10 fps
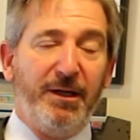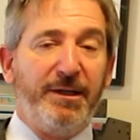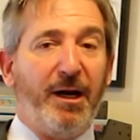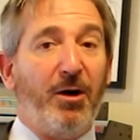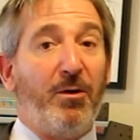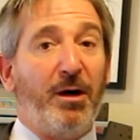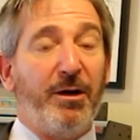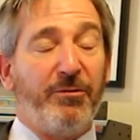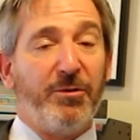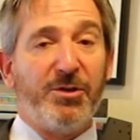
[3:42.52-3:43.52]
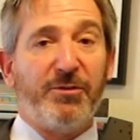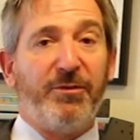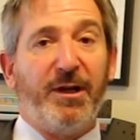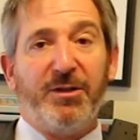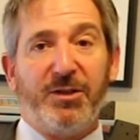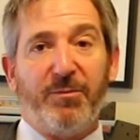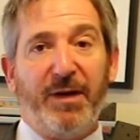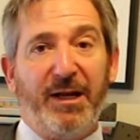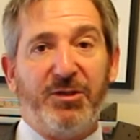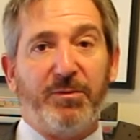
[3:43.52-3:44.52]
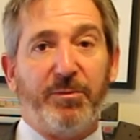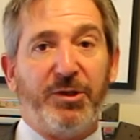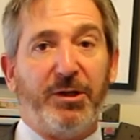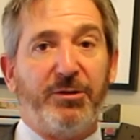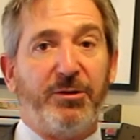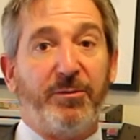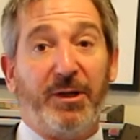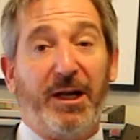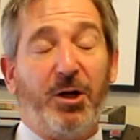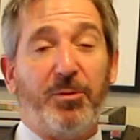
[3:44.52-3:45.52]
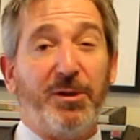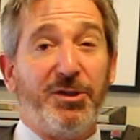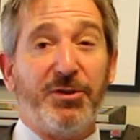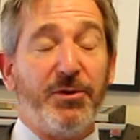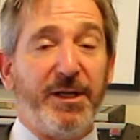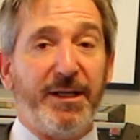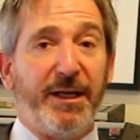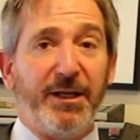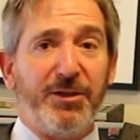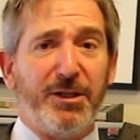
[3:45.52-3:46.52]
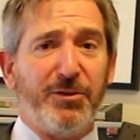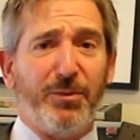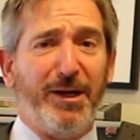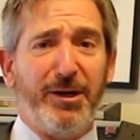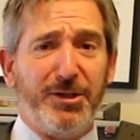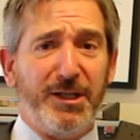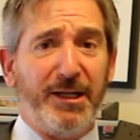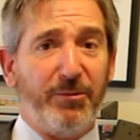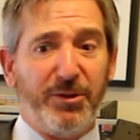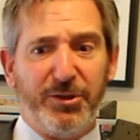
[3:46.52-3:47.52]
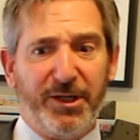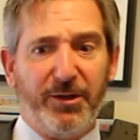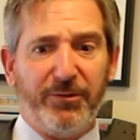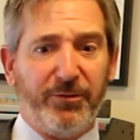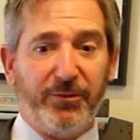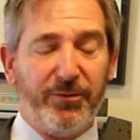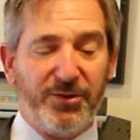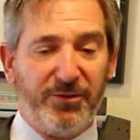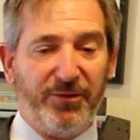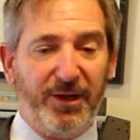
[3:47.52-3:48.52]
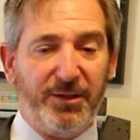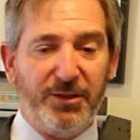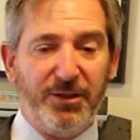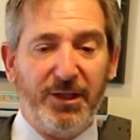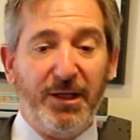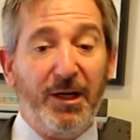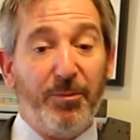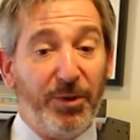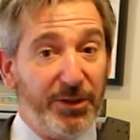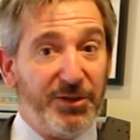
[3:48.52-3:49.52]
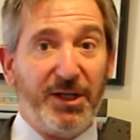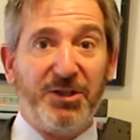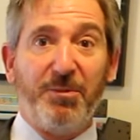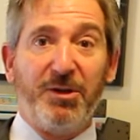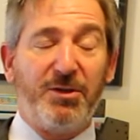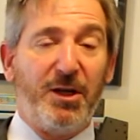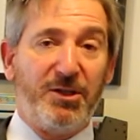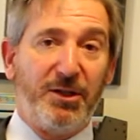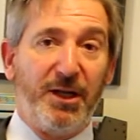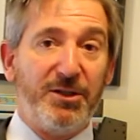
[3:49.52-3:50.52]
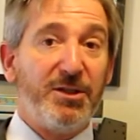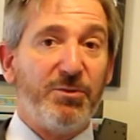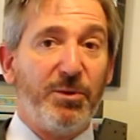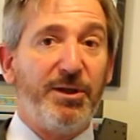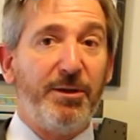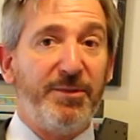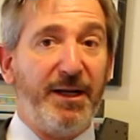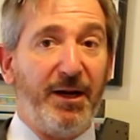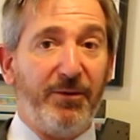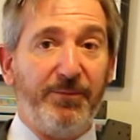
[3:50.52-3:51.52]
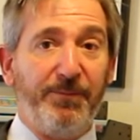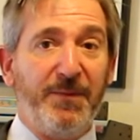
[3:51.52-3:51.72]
Now, on a first offense, the maximum jail term allowable is 30 days, and it's rare to see anyone jailed for a first offense. But the 6 months loss of license will come down.